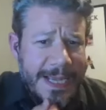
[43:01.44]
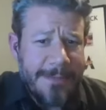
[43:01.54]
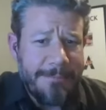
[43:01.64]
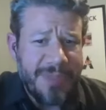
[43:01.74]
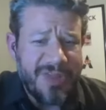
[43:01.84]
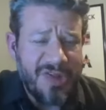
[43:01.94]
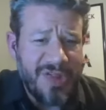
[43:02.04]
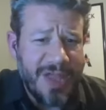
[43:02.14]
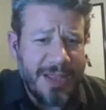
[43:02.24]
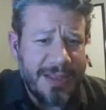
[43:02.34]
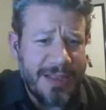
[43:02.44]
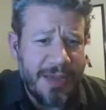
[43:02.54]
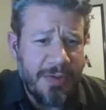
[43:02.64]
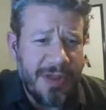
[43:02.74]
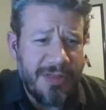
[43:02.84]
let's just say,
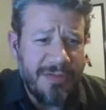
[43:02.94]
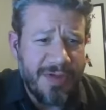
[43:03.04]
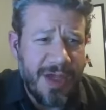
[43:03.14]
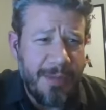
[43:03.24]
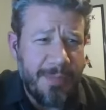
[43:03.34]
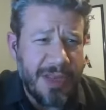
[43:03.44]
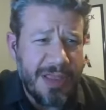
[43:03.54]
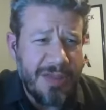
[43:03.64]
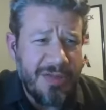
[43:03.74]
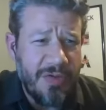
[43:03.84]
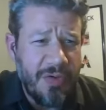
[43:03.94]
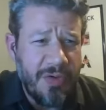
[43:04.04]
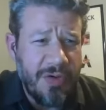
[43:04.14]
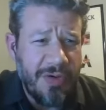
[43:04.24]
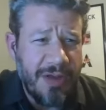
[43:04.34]
they were either companies
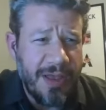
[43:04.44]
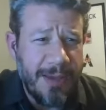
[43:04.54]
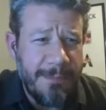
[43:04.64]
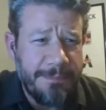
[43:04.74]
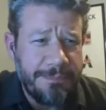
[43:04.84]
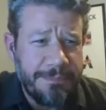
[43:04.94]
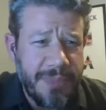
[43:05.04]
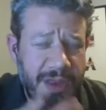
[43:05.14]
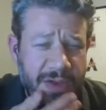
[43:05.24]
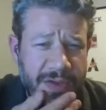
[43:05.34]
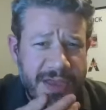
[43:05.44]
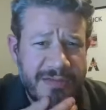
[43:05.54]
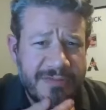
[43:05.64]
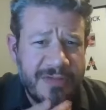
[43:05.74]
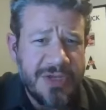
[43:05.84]
or um, you know
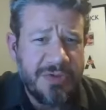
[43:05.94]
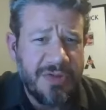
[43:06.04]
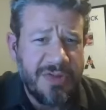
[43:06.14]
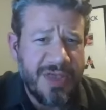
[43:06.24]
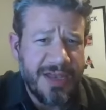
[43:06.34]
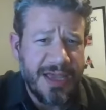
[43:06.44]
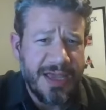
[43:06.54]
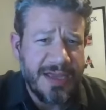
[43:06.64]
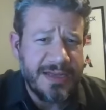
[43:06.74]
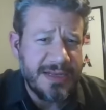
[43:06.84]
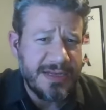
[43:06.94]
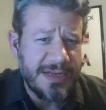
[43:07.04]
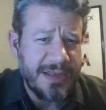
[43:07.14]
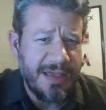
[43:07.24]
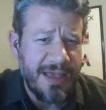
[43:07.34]
individuals that I, I
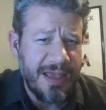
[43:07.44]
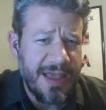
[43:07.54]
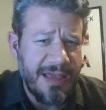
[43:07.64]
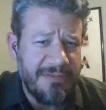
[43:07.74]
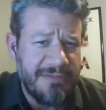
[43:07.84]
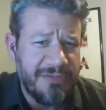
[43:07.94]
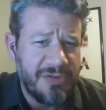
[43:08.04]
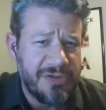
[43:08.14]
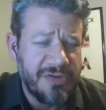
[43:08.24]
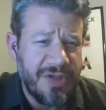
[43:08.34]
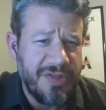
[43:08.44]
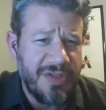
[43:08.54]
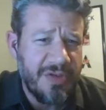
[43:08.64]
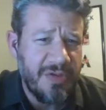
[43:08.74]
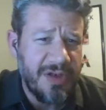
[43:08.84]
didn't uh, have full trust
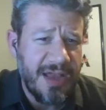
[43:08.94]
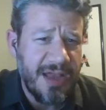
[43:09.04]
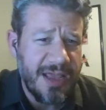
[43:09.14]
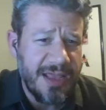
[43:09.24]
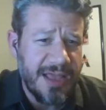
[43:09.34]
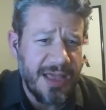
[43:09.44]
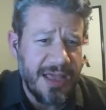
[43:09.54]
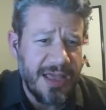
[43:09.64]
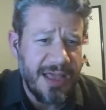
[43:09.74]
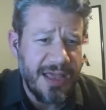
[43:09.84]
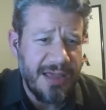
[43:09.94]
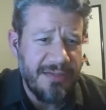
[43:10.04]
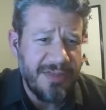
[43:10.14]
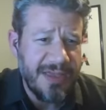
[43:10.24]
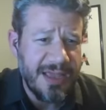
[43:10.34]
in, nor did I uh,
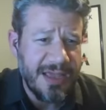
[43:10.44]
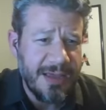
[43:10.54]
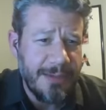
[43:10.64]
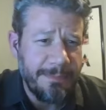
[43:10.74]
have the um,